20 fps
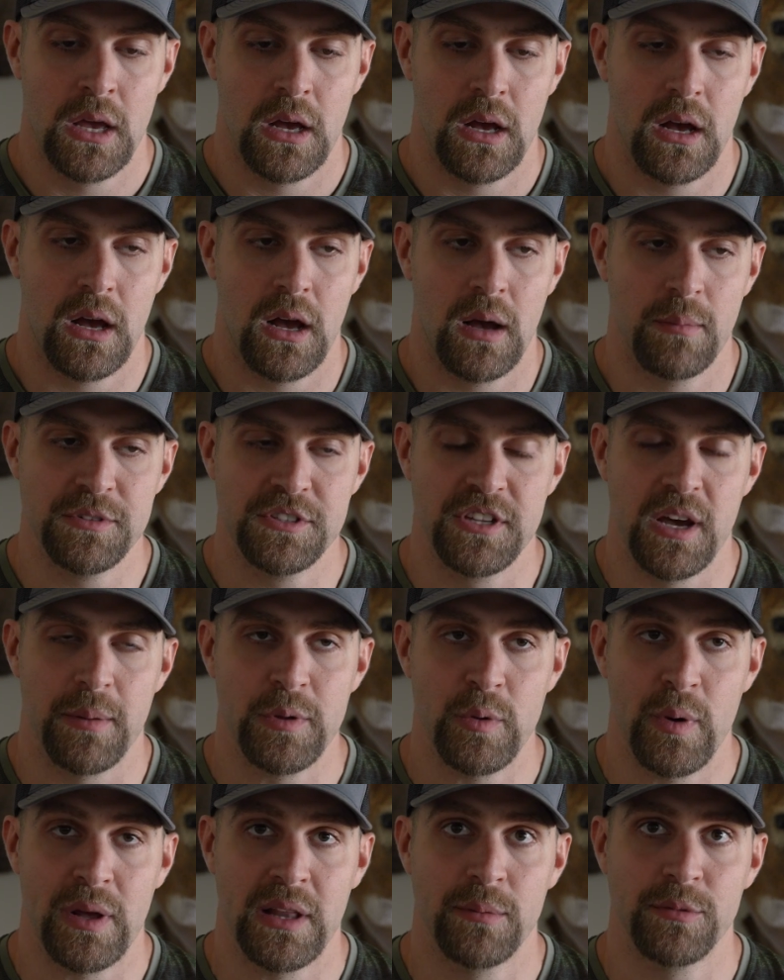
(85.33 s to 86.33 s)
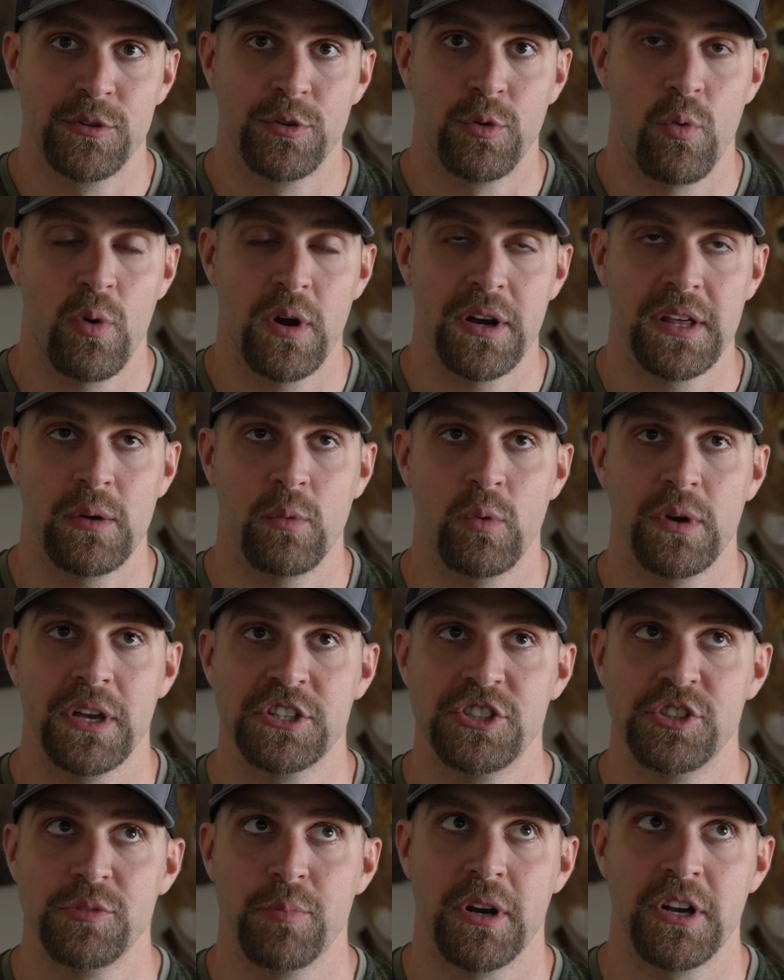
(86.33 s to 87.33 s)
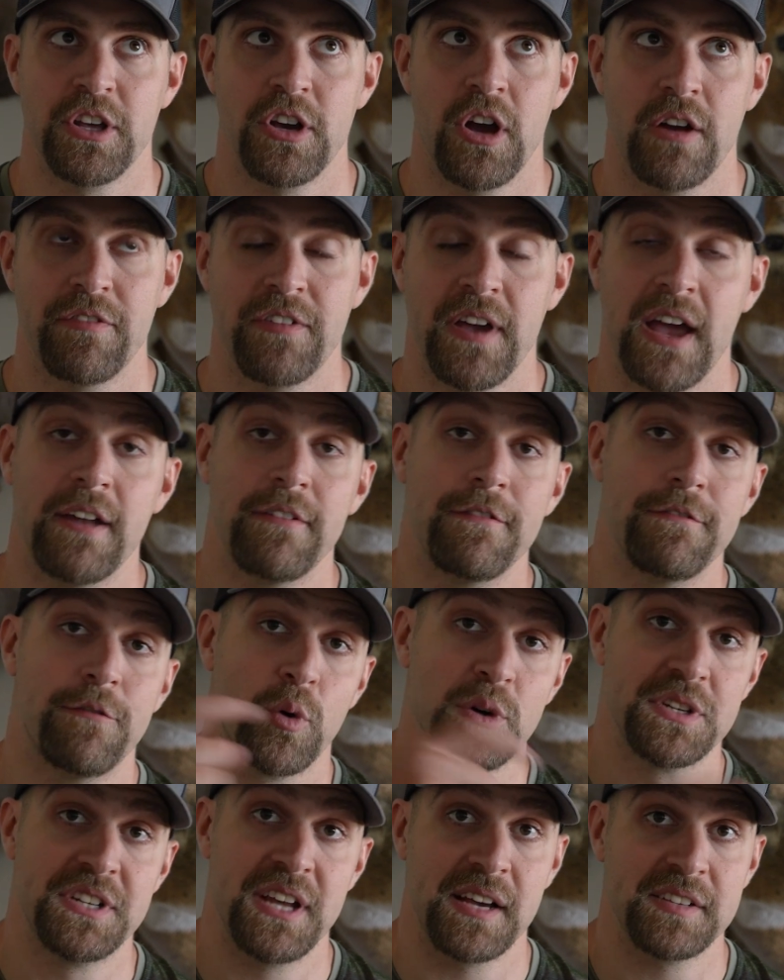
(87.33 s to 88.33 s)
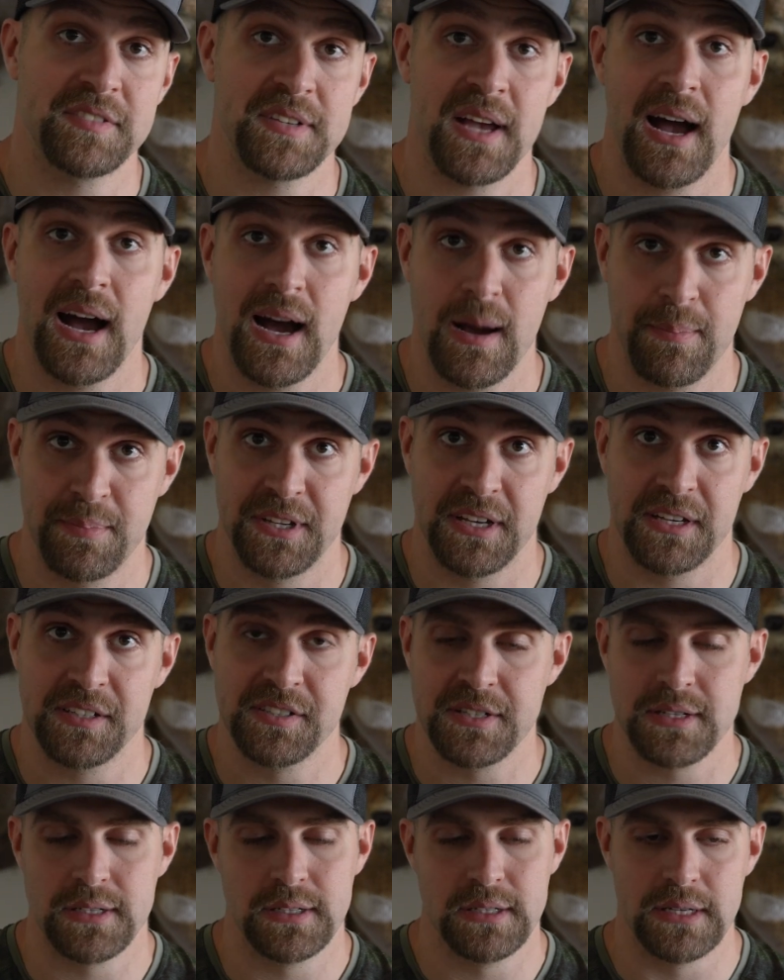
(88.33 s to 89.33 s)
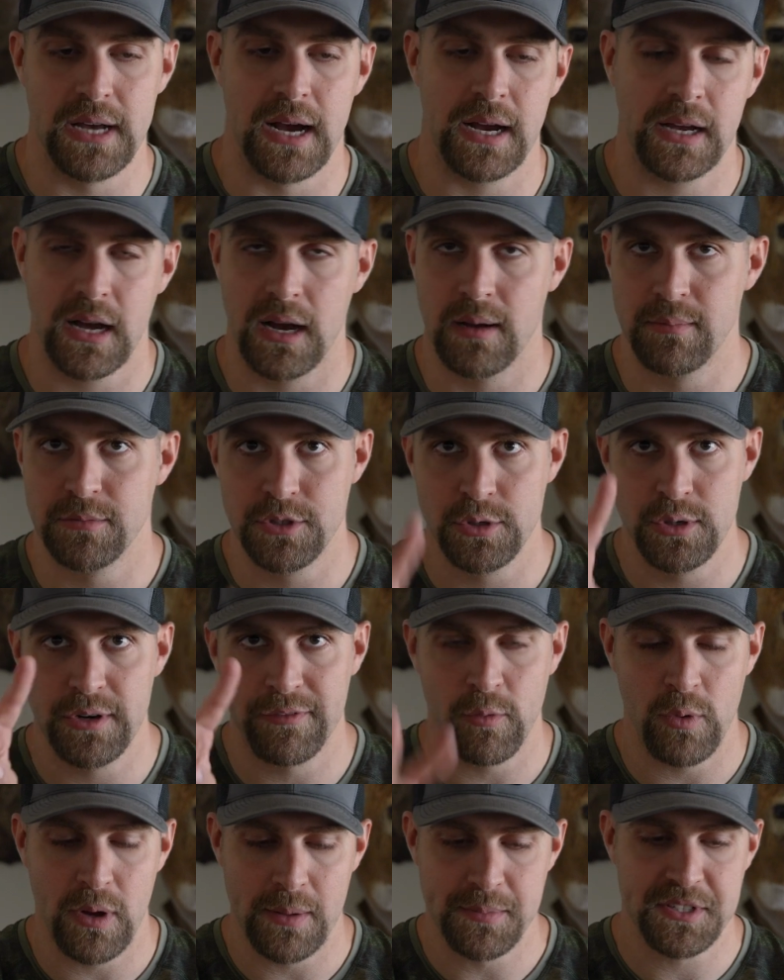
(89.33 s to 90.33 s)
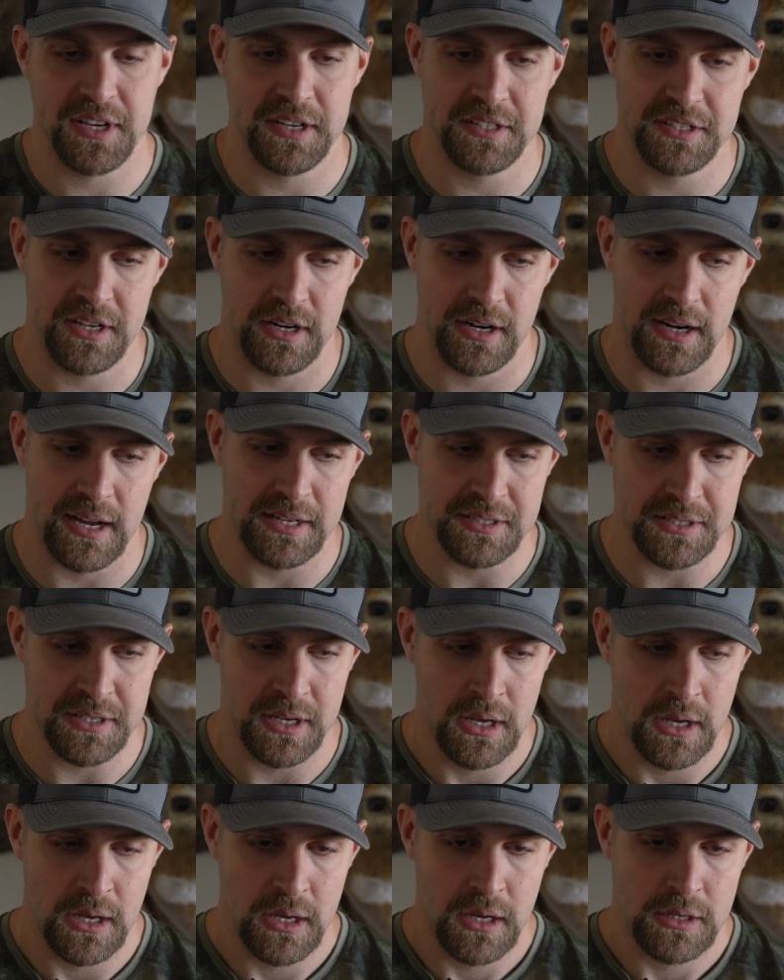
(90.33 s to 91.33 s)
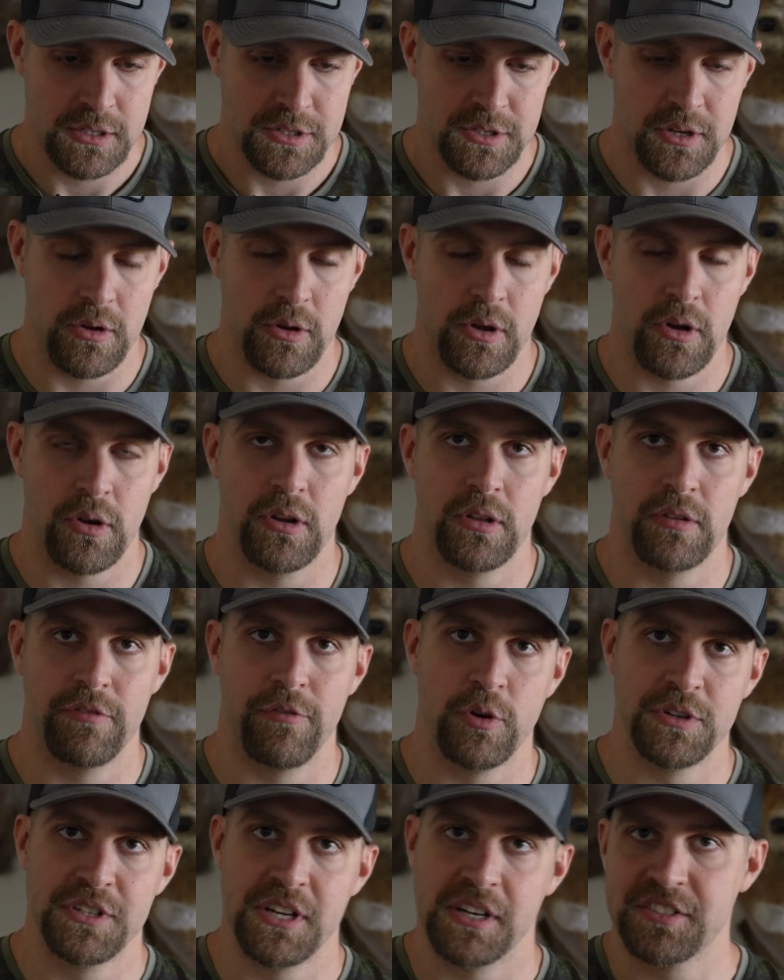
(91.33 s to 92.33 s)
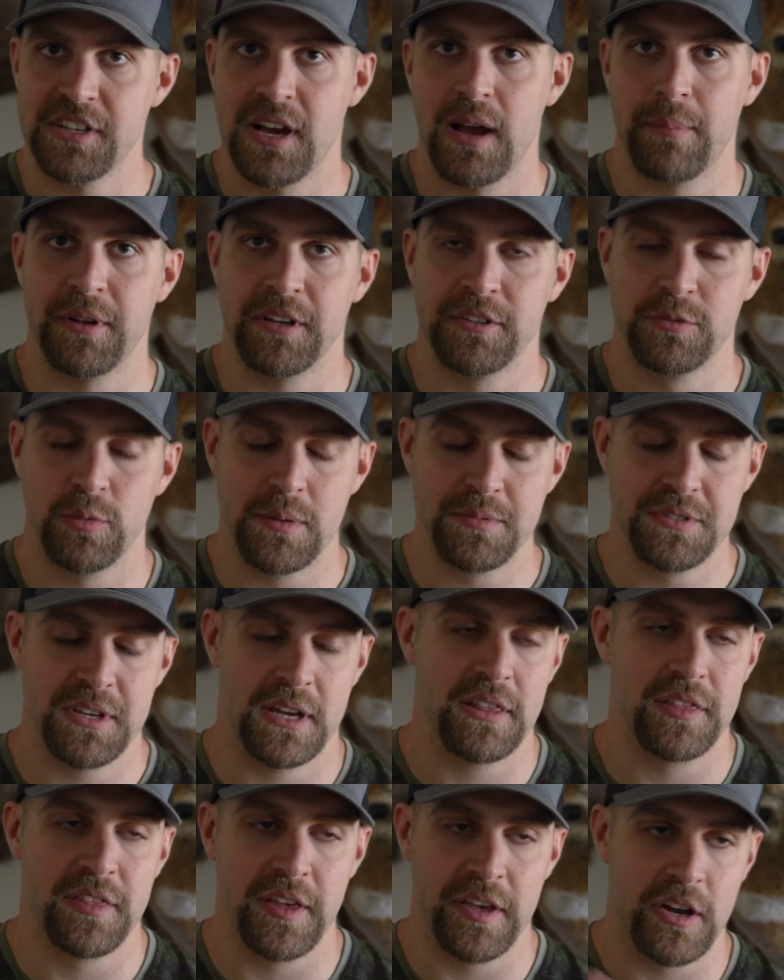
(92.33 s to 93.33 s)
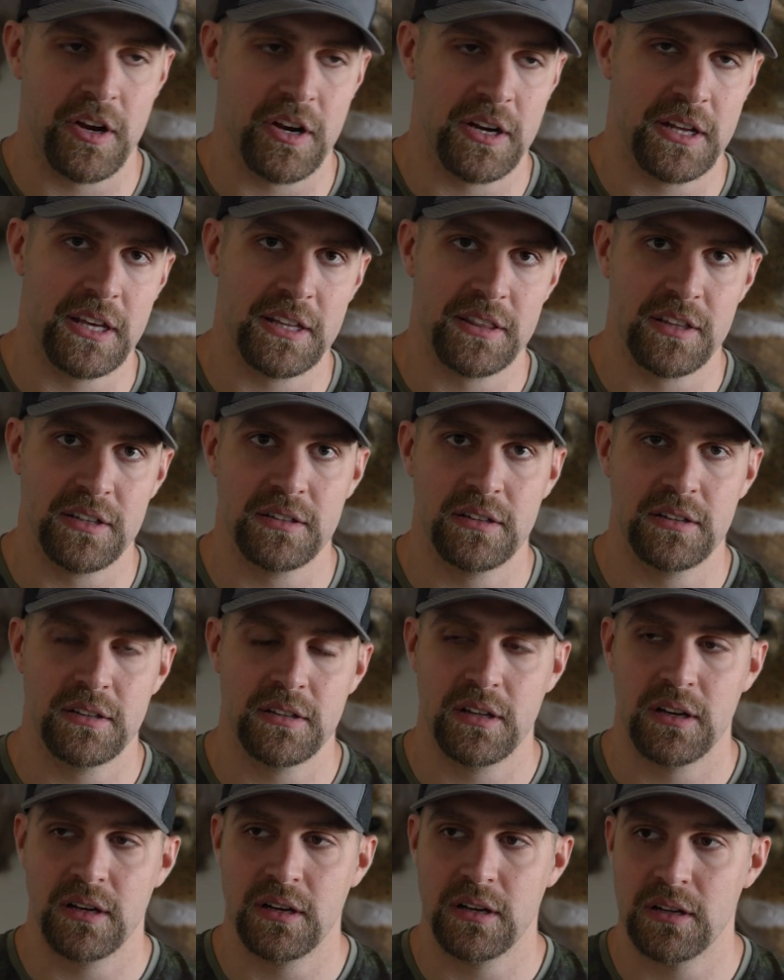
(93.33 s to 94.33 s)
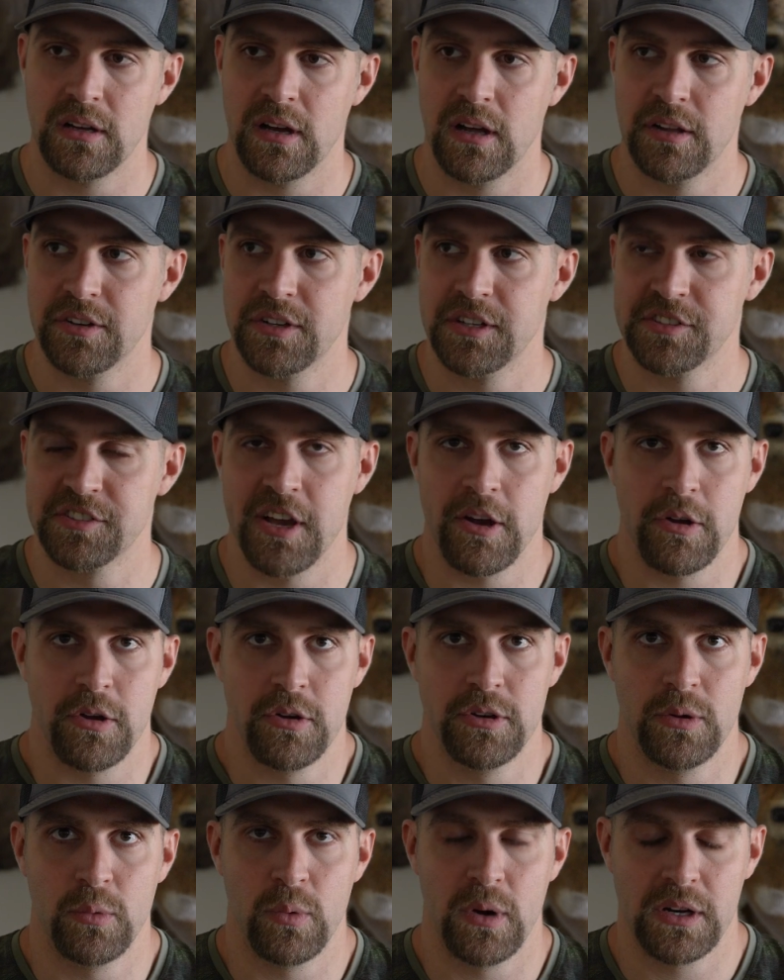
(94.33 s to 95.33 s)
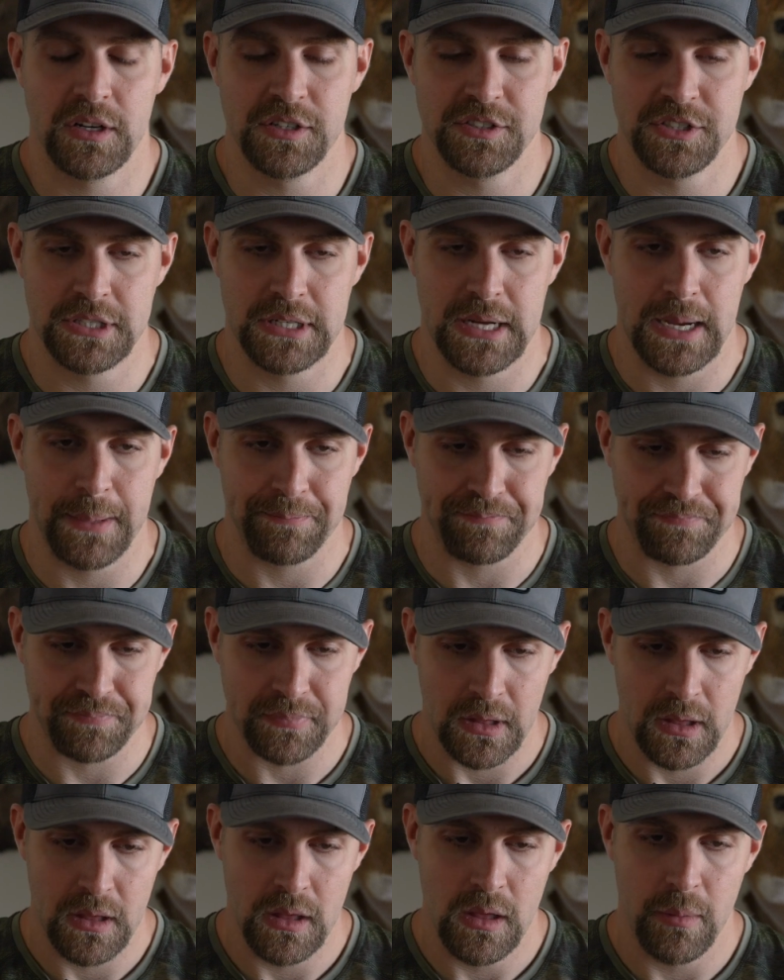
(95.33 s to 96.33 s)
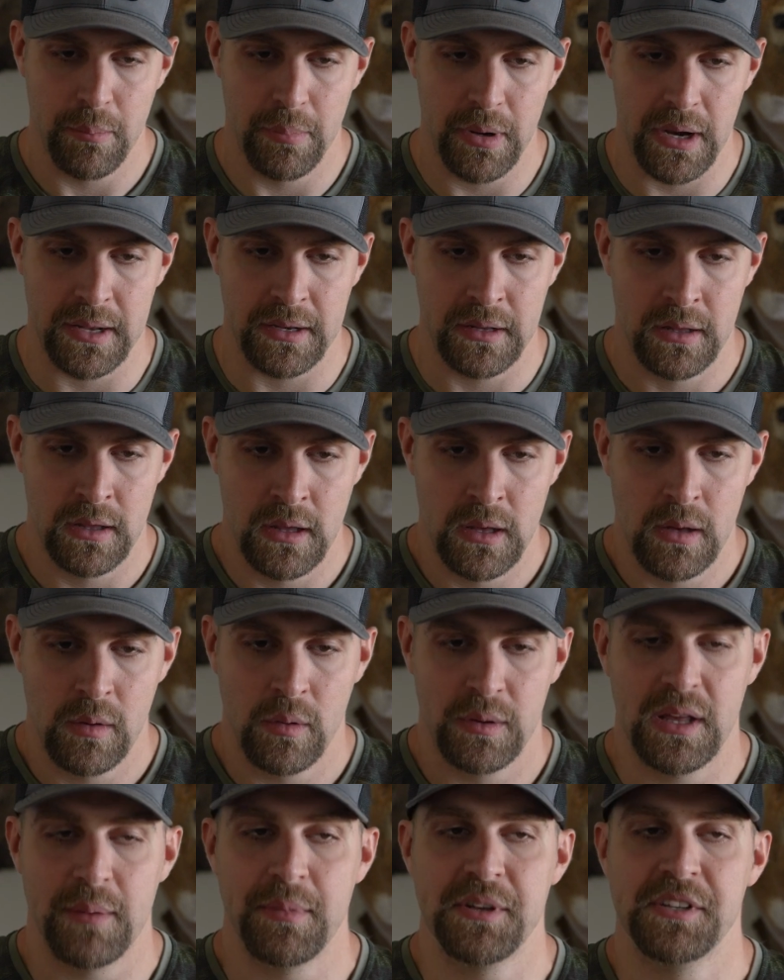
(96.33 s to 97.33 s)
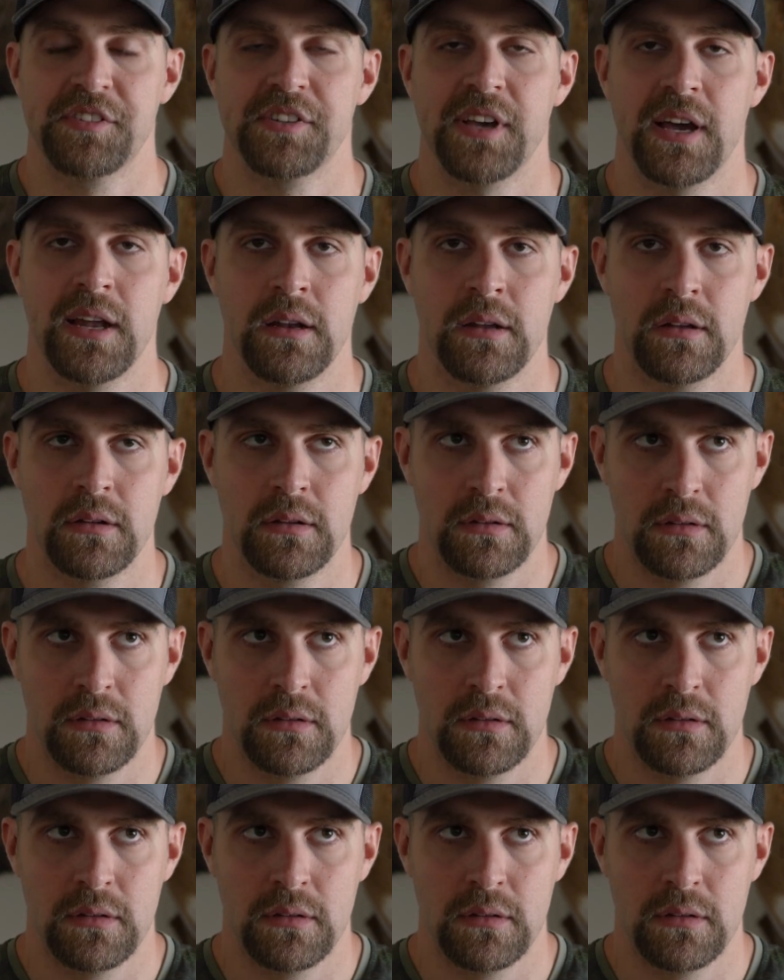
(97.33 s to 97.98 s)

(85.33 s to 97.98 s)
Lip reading: WLM20 will get you money off at vortexoptics.com. Two different websites there, guys. So don't go to the Vortex Optics website and think you're going to get the other discount code to work, because you're not. But with that being said,